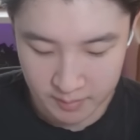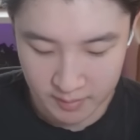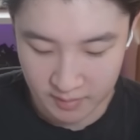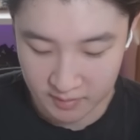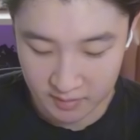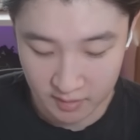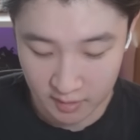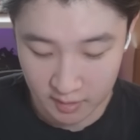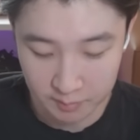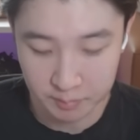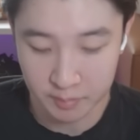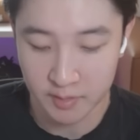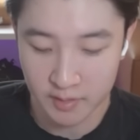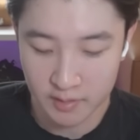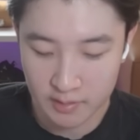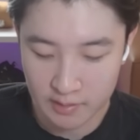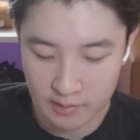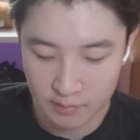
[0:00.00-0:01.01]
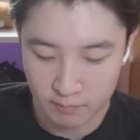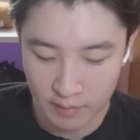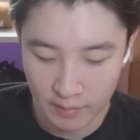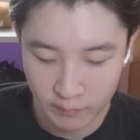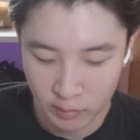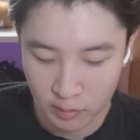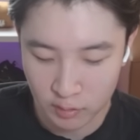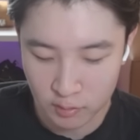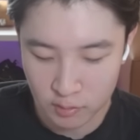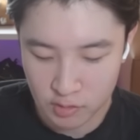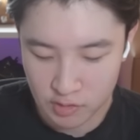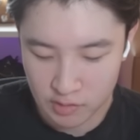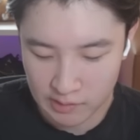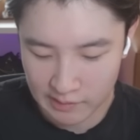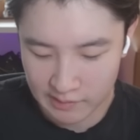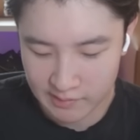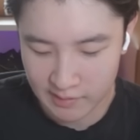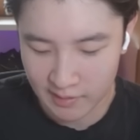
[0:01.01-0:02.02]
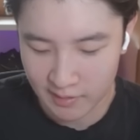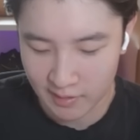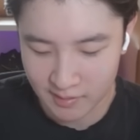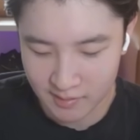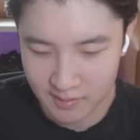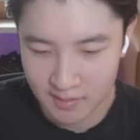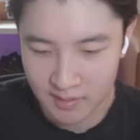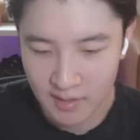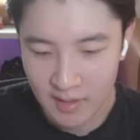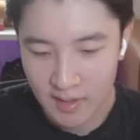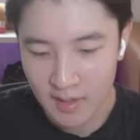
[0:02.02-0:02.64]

is going to completely revolutionize, I guess,